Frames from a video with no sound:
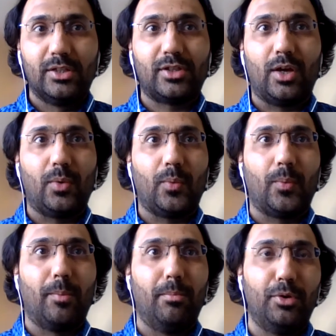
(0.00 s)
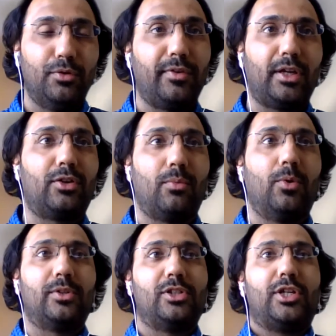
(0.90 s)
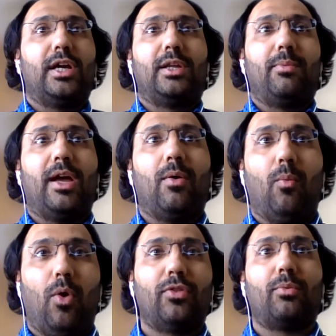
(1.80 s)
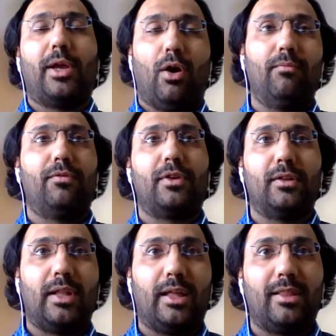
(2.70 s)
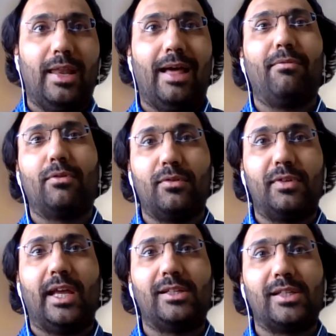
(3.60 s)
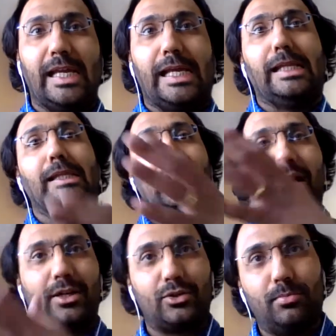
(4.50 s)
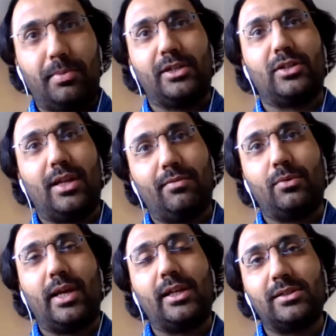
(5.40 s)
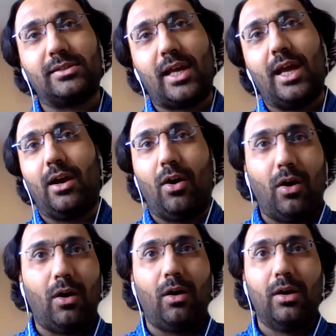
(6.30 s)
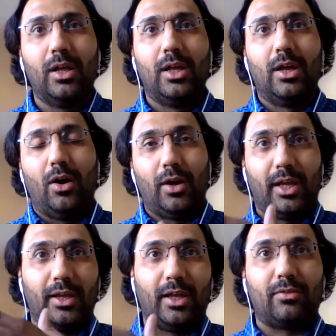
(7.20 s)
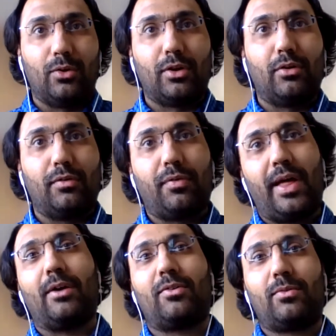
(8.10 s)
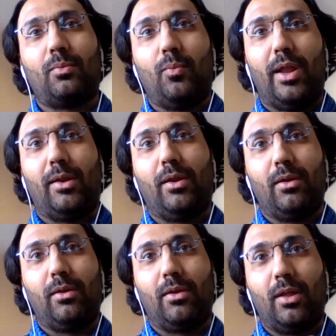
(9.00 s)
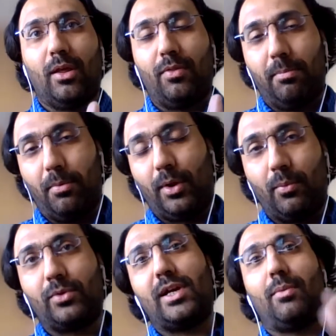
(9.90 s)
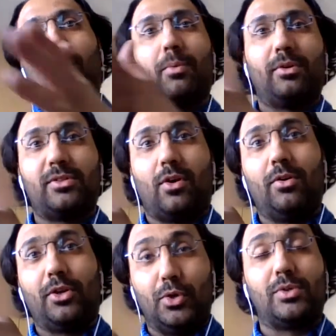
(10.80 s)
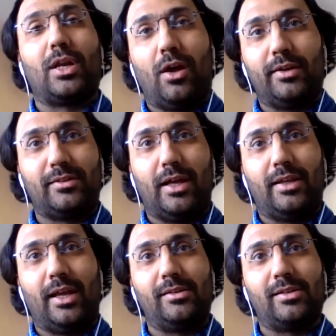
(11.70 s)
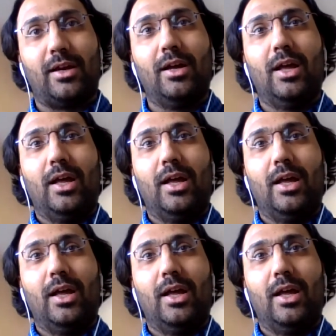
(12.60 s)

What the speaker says: So moving towards a journey where, once we're confident that the levels of data in the actual patient level data set is good enough, that's when the point will turn where we'll start utilizing that data.